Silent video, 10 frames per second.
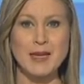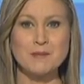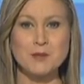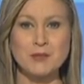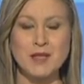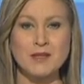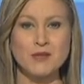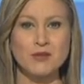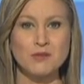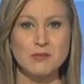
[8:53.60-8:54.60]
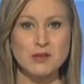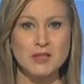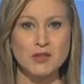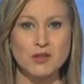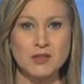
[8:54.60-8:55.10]
to plant 2
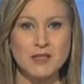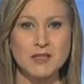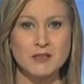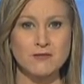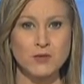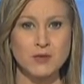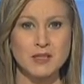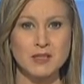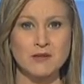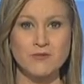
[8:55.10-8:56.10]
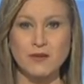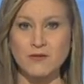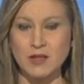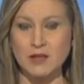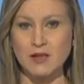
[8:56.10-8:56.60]
million trees in the 14 to
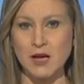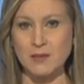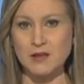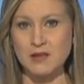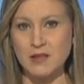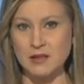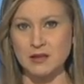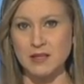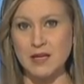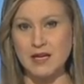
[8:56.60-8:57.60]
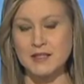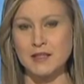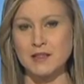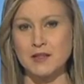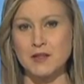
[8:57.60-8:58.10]
15 coming years,
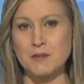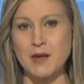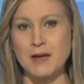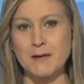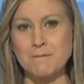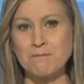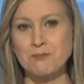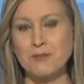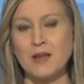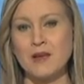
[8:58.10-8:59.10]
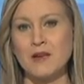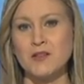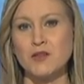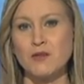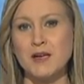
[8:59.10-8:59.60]
declared the mayor.
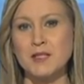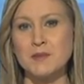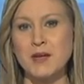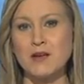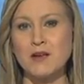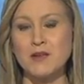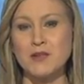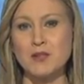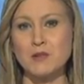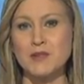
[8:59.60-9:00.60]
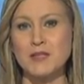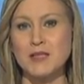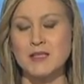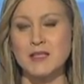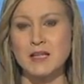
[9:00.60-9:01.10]
Tirana's mayor also
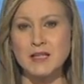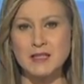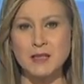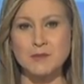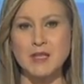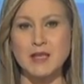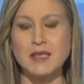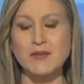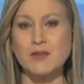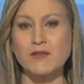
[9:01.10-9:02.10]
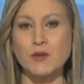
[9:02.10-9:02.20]
presented his objectives for